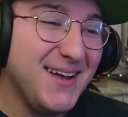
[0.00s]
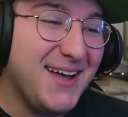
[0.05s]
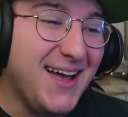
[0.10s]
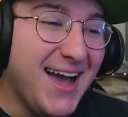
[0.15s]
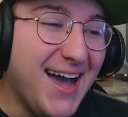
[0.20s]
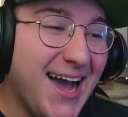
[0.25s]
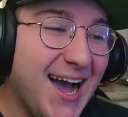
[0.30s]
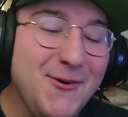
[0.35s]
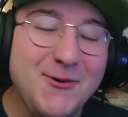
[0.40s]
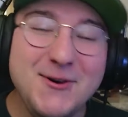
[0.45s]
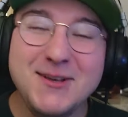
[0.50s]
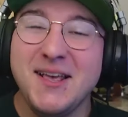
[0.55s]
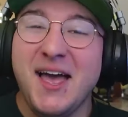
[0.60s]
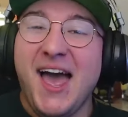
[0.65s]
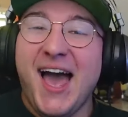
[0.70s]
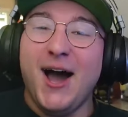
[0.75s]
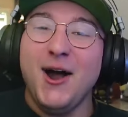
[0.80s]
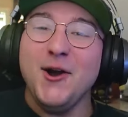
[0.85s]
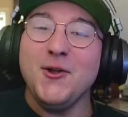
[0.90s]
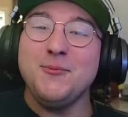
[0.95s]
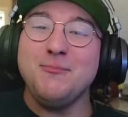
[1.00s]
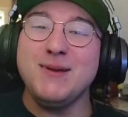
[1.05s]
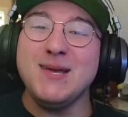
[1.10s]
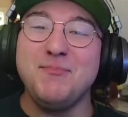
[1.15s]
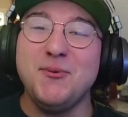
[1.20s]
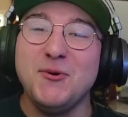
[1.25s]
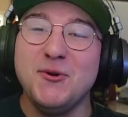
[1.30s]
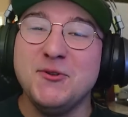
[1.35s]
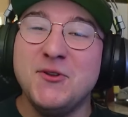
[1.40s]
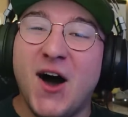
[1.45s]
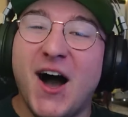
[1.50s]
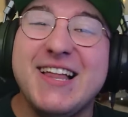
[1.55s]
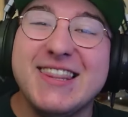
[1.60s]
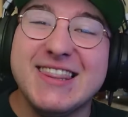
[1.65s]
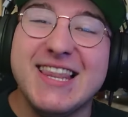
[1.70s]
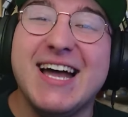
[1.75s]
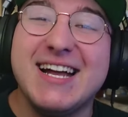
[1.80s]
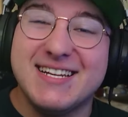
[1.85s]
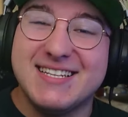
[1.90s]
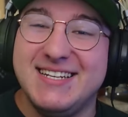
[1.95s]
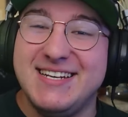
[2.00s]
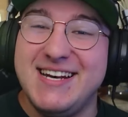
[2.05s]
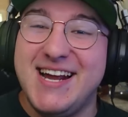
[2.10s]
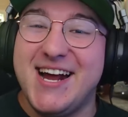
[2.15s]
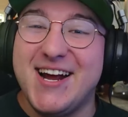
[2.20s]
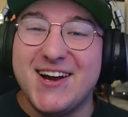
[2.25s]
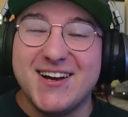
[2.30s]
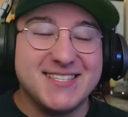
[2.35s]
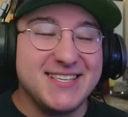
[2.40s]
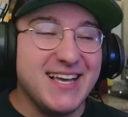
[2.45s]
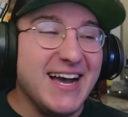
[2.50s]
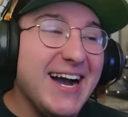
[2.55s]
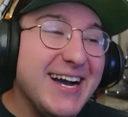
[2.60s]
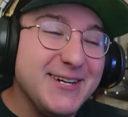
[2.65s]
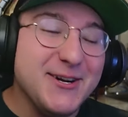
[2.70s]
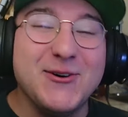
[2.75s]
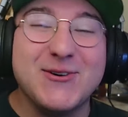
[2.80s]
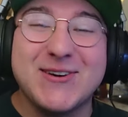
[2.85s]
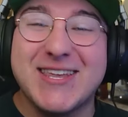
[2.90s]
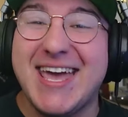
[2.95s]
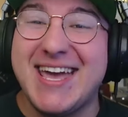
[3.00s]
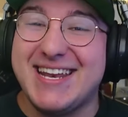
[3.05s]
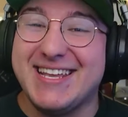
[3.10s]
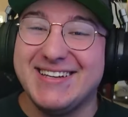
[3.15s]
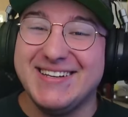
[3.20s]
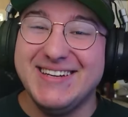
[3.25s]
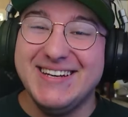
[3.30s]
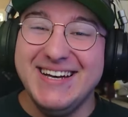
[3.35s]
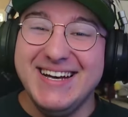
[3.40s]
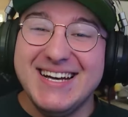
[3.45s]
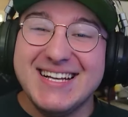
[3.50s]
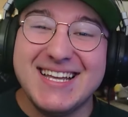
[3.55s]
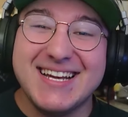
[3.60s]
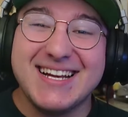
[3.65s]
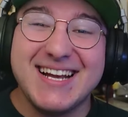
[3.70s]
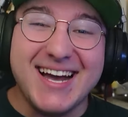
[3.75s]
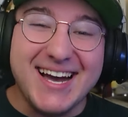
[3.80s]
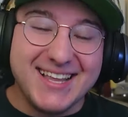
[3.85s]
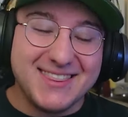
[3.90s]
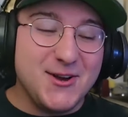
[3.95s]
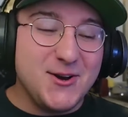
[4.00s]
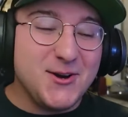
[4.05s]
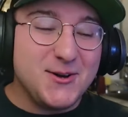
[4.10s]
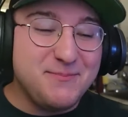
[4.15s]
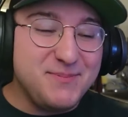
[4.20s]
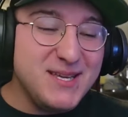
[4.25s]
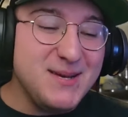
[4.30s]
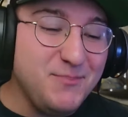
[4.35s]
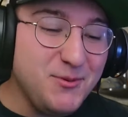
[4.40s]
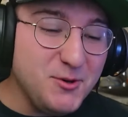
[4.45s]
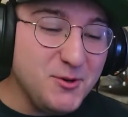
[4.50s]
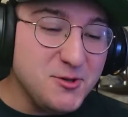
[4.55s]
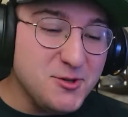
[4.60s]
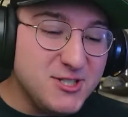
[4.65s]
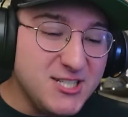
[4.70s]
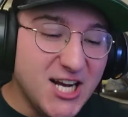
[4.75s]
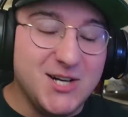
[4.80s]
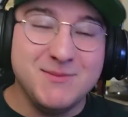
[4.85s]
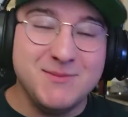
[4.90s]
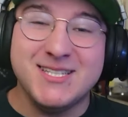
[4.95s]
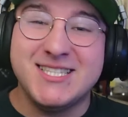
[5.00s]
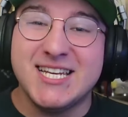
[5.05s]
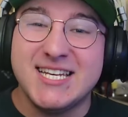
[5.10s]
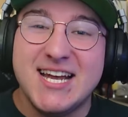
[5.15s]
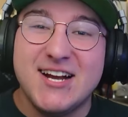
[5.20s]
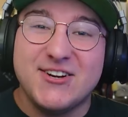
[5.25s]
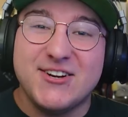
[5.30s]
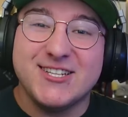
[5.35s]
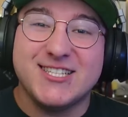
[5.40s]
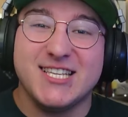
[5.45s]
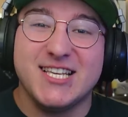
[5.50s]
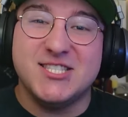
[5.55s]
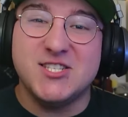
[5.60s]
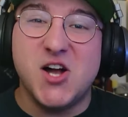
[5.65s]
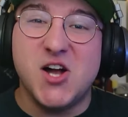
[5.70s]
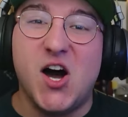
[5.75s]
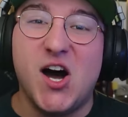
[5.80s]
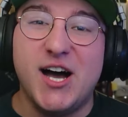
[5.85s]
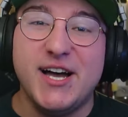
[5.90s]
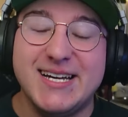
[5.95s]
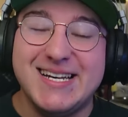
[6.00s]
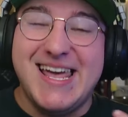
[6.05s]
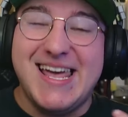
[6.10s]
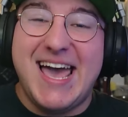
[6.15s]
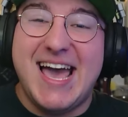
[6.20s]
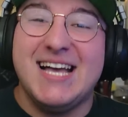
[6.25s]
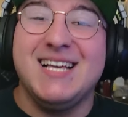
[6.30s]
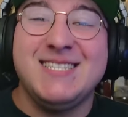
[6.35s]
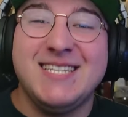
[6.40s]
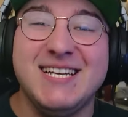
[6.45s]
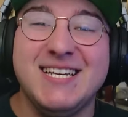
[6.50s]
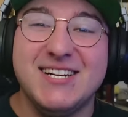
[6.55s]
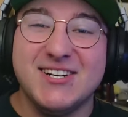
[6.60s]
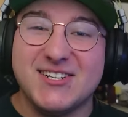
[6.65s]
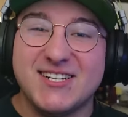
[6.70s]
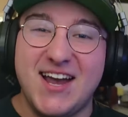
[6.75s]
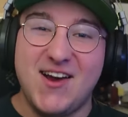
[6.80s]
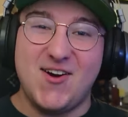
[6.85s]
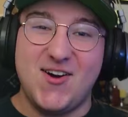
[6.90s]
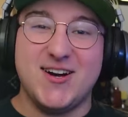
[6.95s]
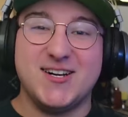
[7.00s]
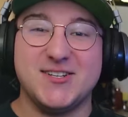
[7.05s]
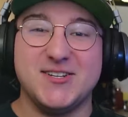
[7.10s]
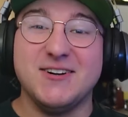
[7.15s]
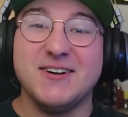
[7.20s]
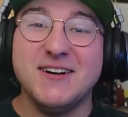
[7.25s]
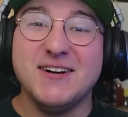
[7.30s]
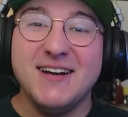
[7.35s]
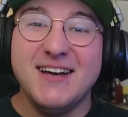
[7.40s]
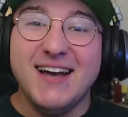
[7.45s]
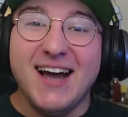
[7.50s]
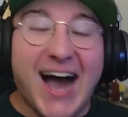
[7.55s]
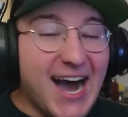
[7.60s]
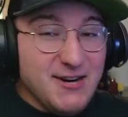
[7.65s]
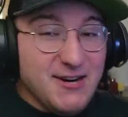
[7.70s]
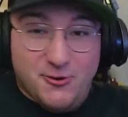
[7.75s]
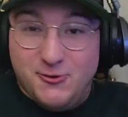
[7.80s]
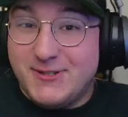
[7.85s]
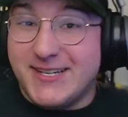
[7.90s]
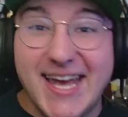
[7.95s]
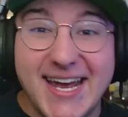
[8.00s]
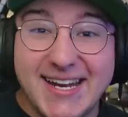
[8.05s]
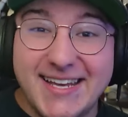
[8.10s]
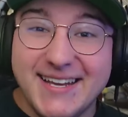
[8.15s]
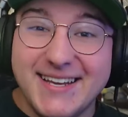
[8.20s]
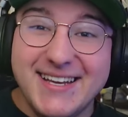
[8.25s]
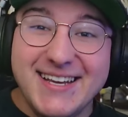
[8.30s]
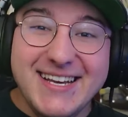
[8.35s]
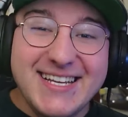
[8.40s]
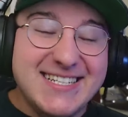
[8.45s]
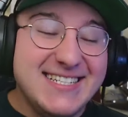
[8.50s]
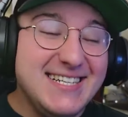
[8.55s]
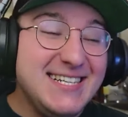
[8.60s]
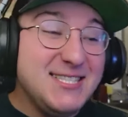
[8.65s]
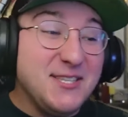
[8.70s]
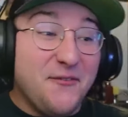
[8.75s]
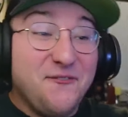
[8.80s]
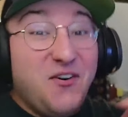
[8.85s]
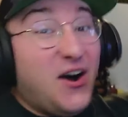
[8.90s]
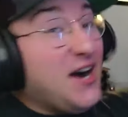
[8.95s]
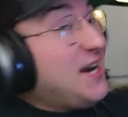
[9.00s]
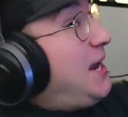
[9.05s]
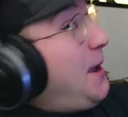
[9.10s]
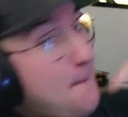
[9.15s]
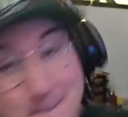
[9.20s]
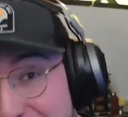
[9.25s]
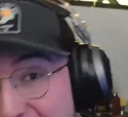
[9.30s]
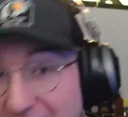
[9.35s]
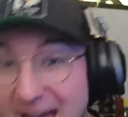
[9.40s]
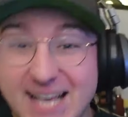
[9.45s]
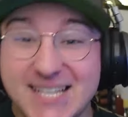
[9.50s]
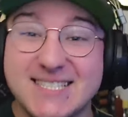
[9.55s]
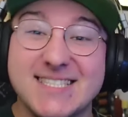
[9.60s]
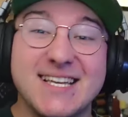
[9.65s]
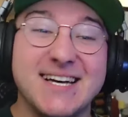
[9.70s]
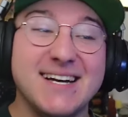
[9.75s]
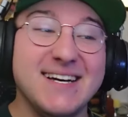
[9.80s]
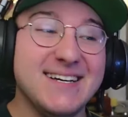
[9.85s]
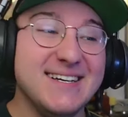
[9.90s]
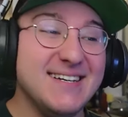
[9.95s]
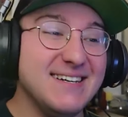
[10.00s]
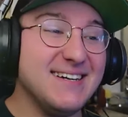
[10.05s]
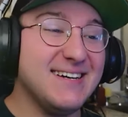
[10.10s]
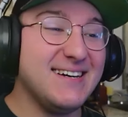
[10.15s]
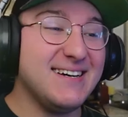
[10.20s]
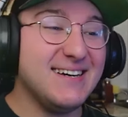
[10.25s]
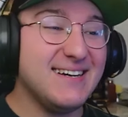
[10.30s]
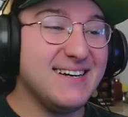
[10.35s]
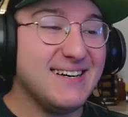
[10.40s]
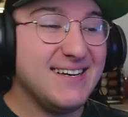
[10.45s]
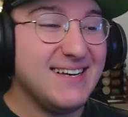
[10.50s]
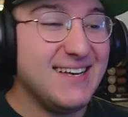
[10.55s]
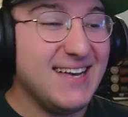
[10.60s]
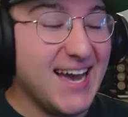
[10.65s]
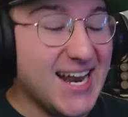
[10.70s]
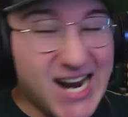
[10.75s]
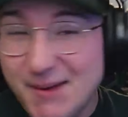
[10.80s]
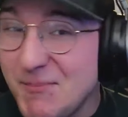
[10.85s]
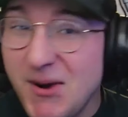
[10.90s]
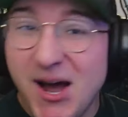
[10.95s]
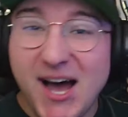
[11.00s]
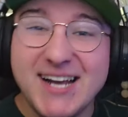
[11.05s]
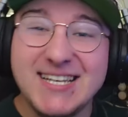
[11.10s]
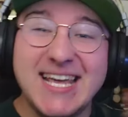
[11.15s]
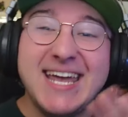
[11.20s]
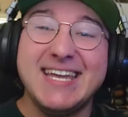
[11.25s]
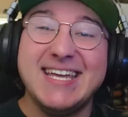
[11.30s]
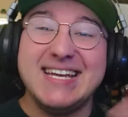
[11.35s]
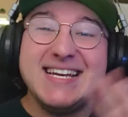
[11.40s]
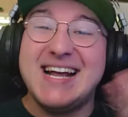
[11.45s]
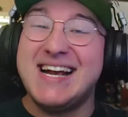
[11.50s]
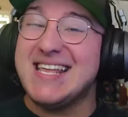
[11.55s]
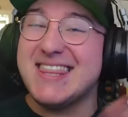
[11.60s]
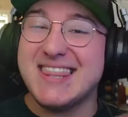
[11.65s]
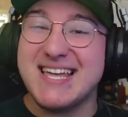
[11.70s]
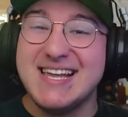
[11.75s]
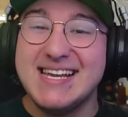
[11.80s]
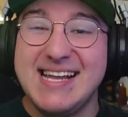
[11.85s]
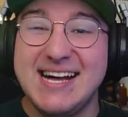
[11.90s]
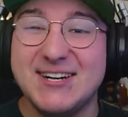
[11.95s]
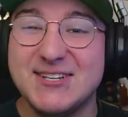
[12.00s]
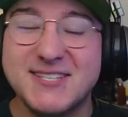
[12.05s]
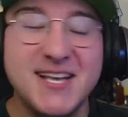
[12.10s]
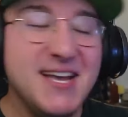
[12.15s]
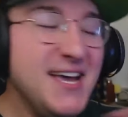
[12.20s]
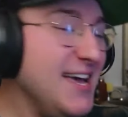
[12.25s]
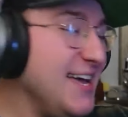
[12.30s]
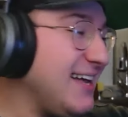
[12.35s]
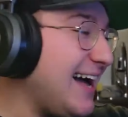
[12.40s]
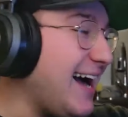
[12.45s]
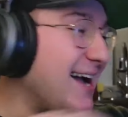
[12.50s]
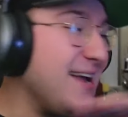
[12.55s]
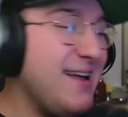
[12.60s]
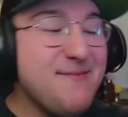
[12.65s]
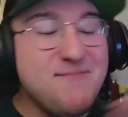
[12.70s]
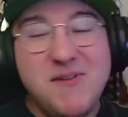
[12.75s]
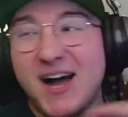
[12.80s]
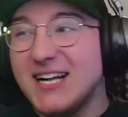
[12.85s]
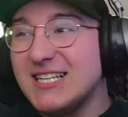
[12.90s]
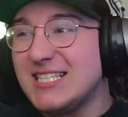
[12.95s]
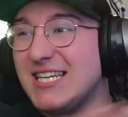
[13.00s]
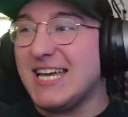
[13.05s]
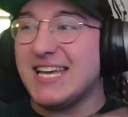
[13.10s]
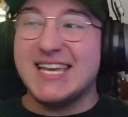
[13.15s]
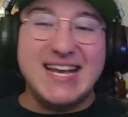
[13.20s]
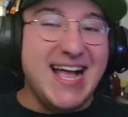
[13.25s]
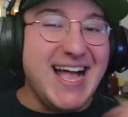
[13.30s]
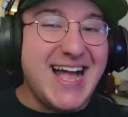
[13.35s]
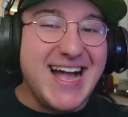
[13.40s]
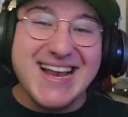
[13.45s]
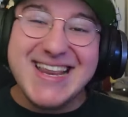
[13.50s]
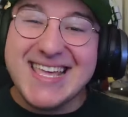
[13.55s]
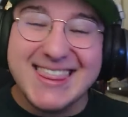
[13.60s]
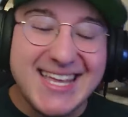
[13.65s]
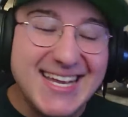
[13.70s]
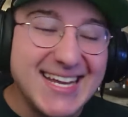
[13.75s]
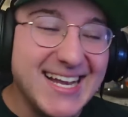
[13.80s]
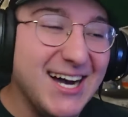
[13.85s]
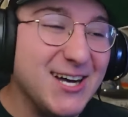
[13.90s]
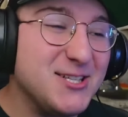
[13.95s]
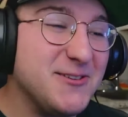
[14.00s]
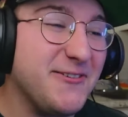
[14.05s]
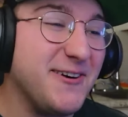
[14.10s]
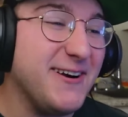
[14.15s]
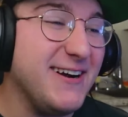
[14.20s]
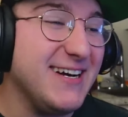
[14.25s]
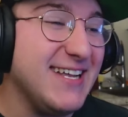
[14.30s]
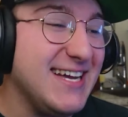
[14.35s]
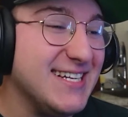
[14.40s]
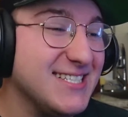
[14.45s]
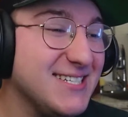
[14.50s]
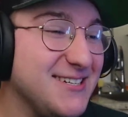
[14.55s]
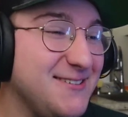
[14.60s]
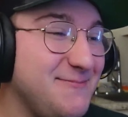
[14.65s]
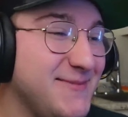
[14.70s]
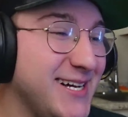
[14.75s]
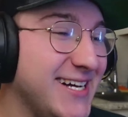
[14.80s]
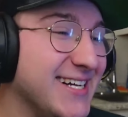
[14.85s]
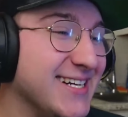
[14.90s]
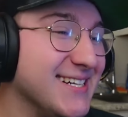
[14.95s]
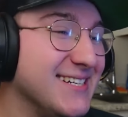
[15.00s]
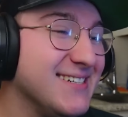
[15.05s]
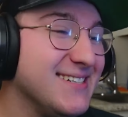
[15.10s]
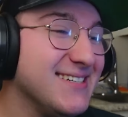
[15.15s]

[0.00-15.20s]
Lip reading: How do people not like Daenerys? I don't get it. Like, there are people who tell me Daenerys is not an S-tier character. I don't get it. She's the fucking best. And I'm not taking anything else. I am not taking anything else for an answer, man.